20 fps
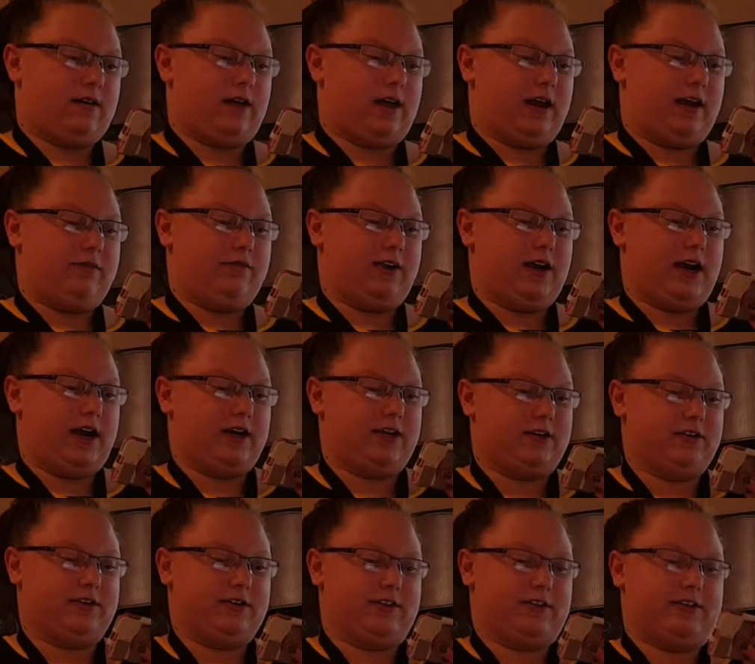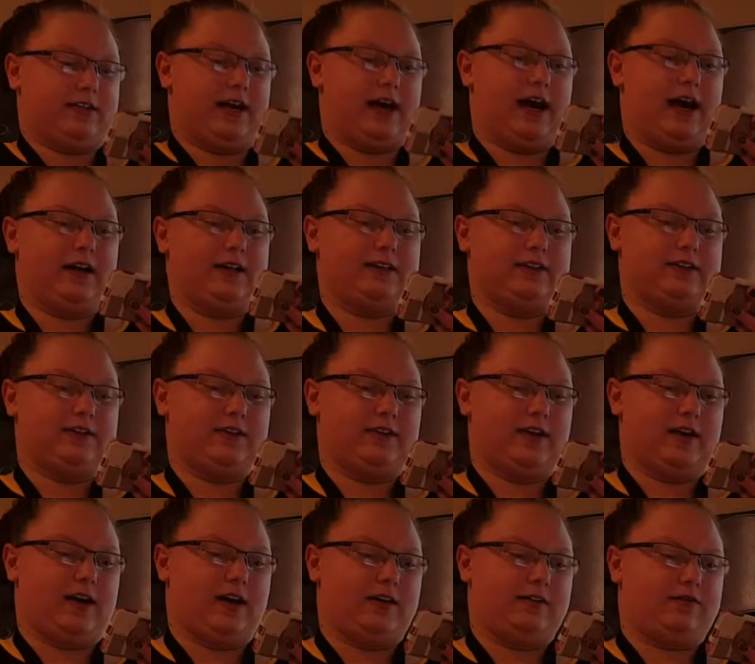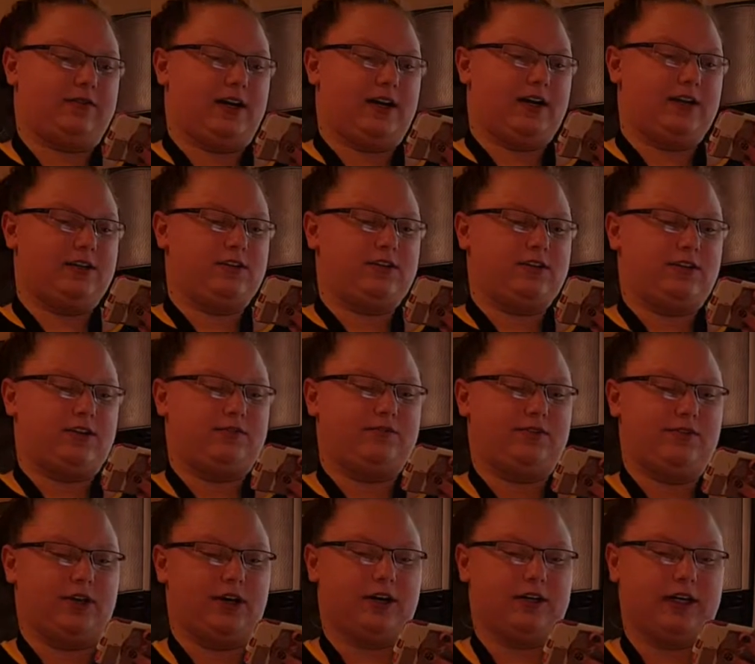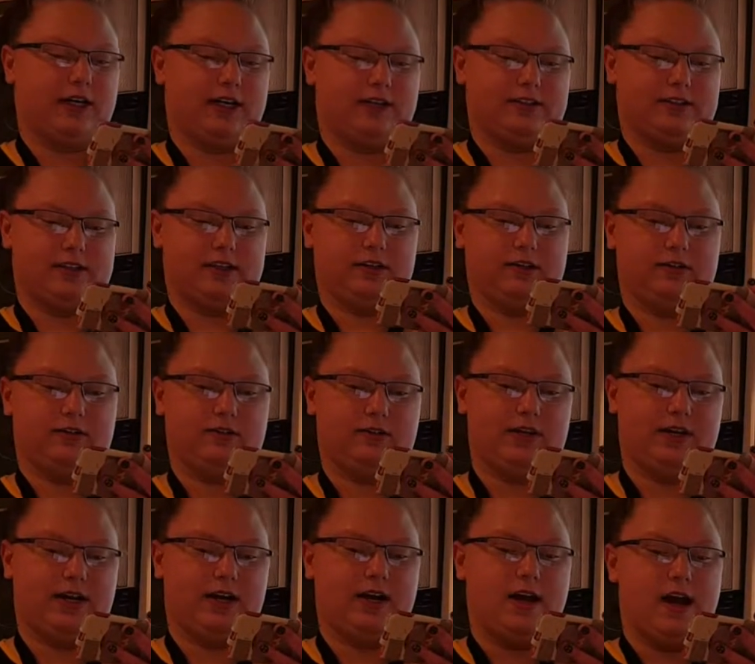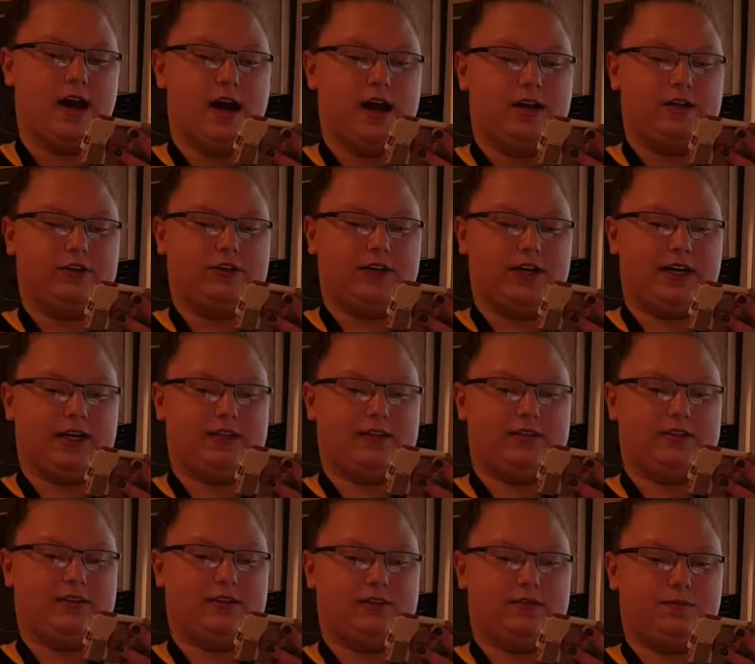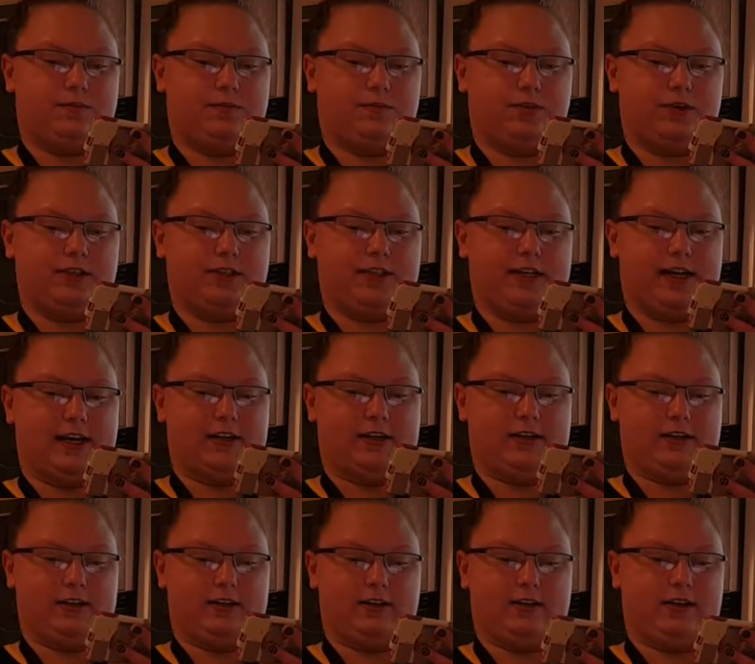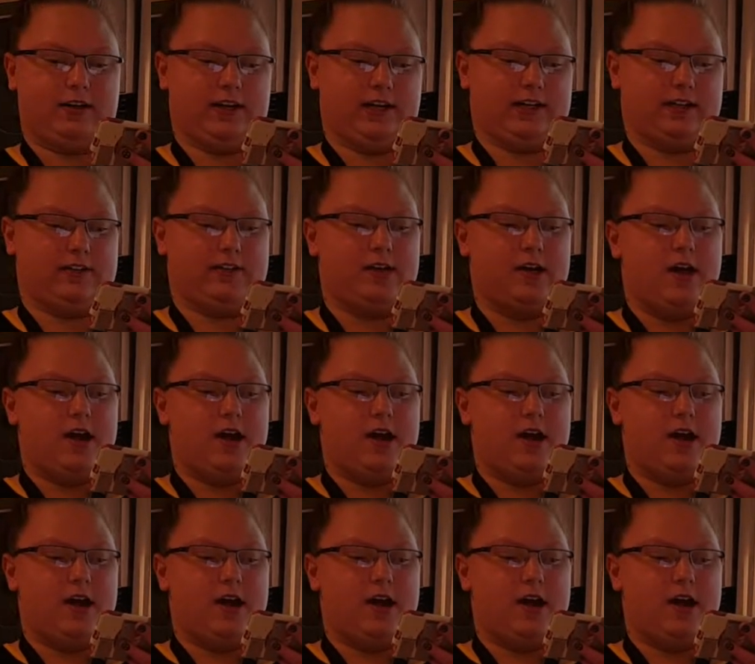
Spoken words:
aviators attacked a range of targets, including transportation links,